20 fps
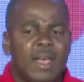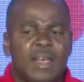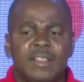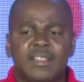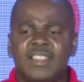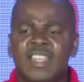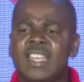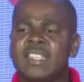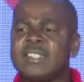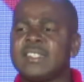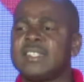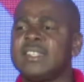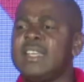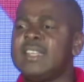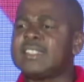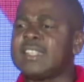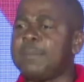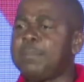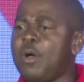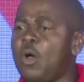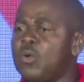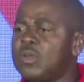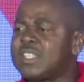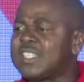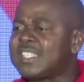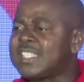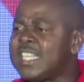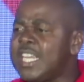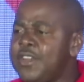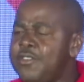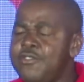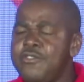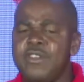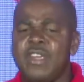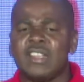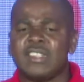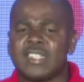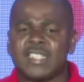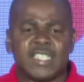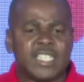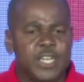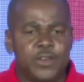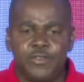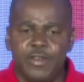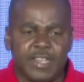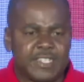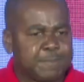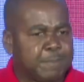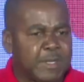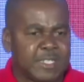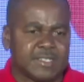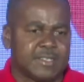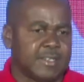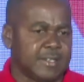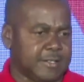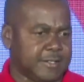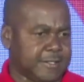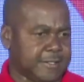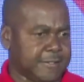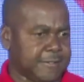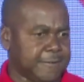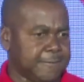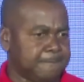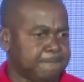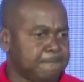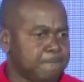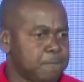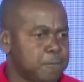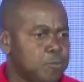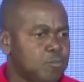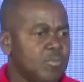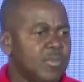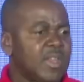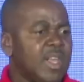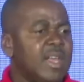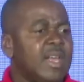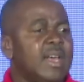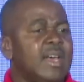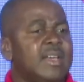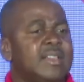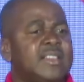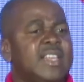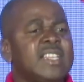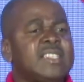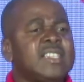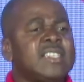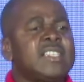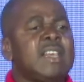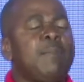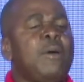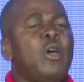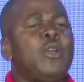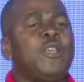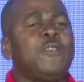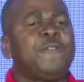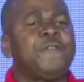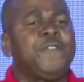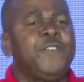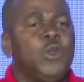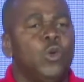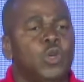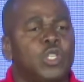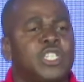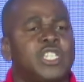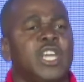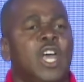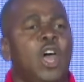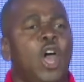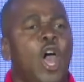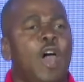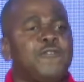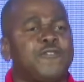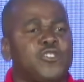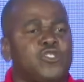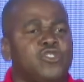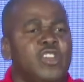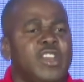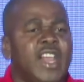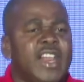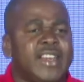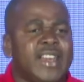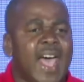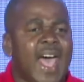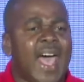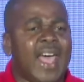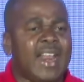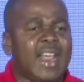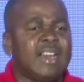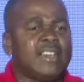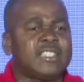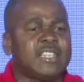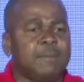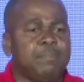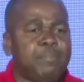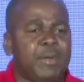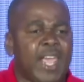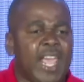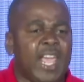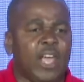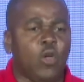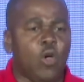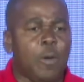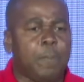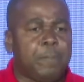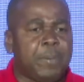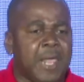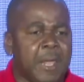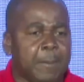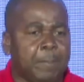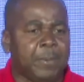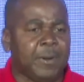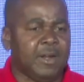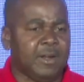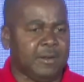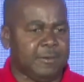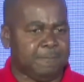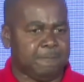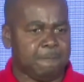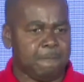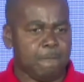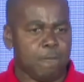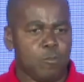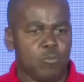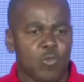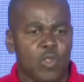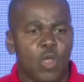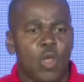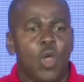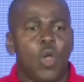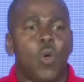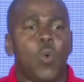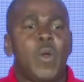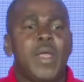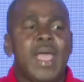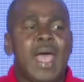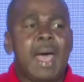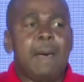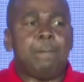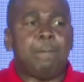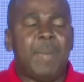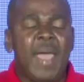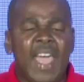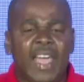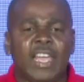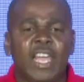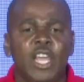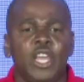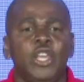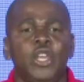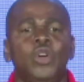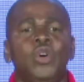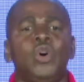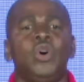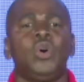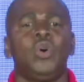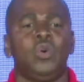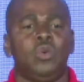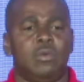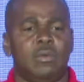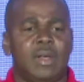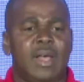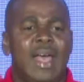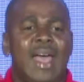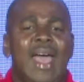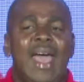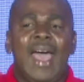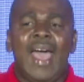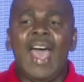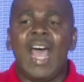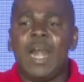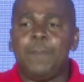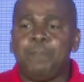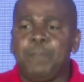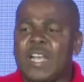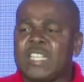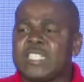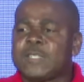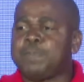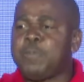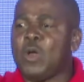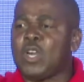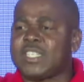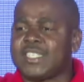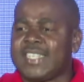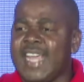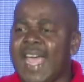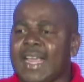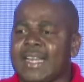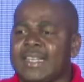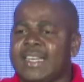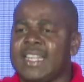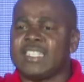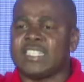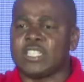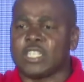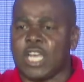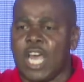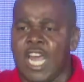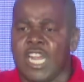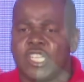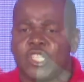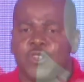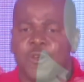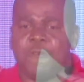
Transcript: This is about serious business. This is about the future of Trinidad and Tobago people. We are begging you, help us protect this country